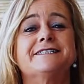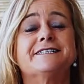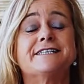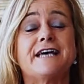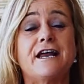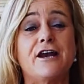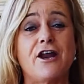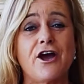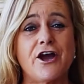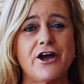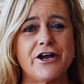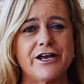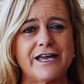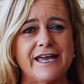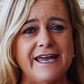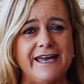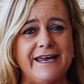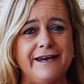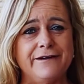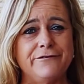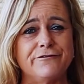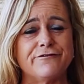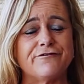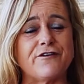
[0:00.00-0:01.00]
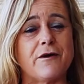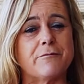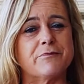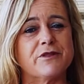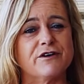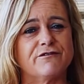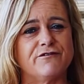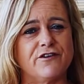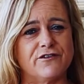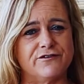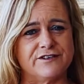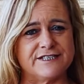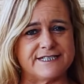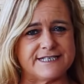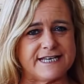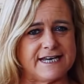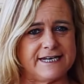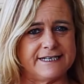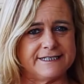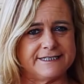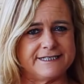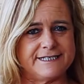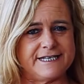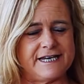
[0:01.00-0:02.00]
hello again from the
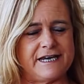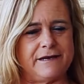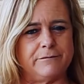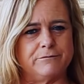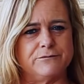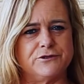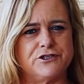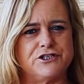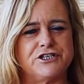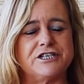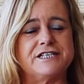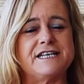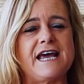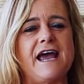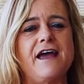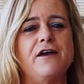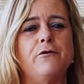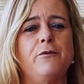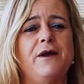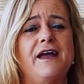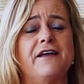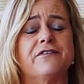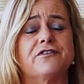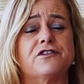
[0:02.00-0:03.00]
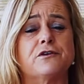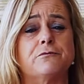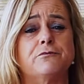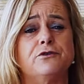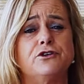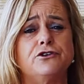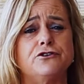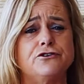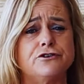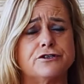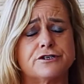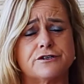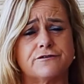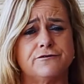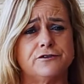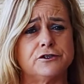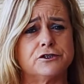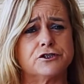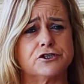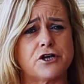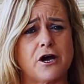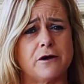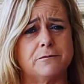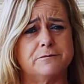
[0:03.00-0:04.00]
Vuvuzela team. Today we're at the beautiful
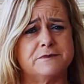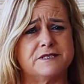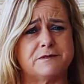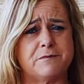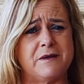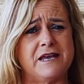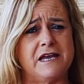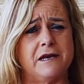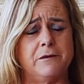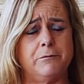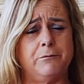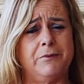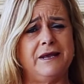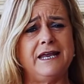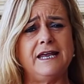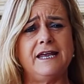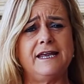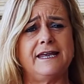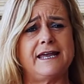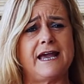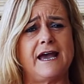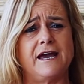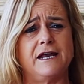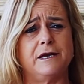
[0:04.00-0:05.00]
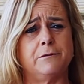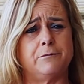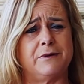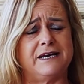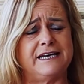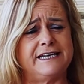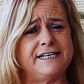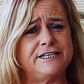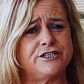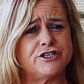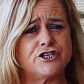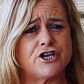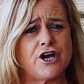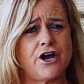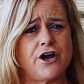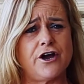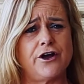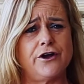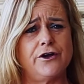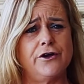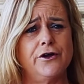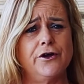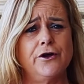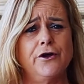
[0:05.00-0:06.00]
Dom's B&B here in
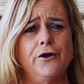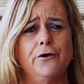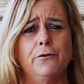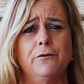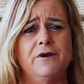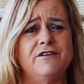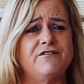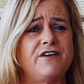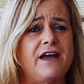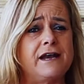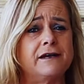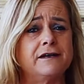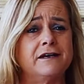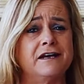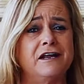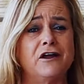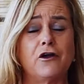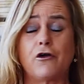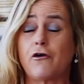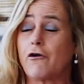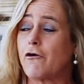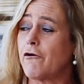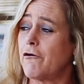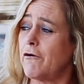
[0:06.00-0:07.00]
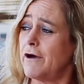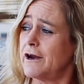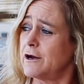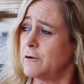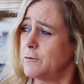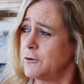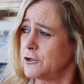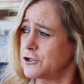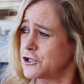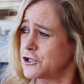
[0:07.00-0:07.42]
Belito. We've had an incredible